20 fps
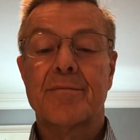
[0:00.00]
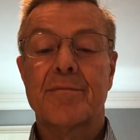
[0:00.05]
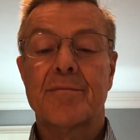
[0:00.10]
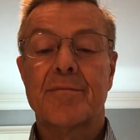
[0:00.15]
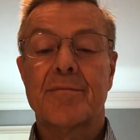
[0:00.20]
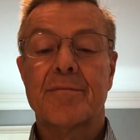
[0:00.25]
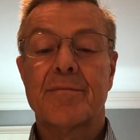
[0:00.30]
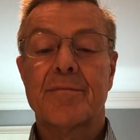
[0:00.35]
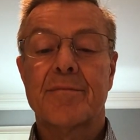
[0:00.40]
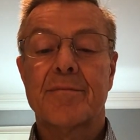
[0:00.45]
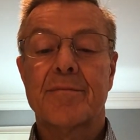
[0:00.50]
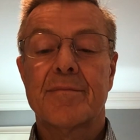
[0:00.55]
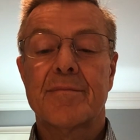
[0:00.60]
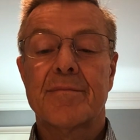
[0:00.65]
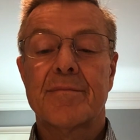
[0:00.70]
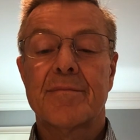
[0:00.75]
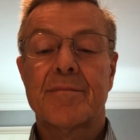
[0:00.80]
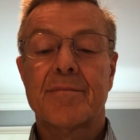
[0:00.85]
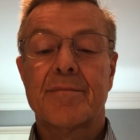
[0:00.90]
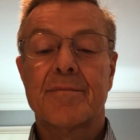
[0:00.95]

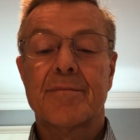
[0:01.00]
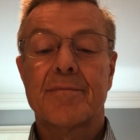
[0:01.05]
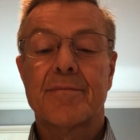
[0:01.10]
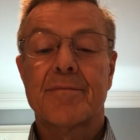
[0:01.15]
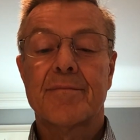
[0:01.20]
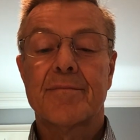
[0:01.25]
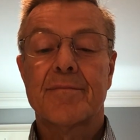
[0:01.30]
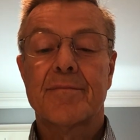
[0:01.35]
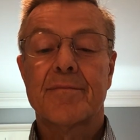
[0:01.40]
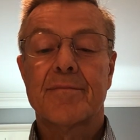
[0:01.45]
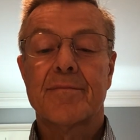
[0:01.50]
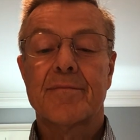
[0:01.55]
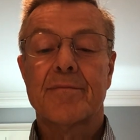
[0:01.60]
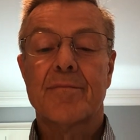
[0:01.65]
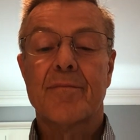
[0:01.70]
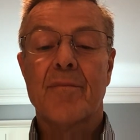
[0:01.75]
[no speech]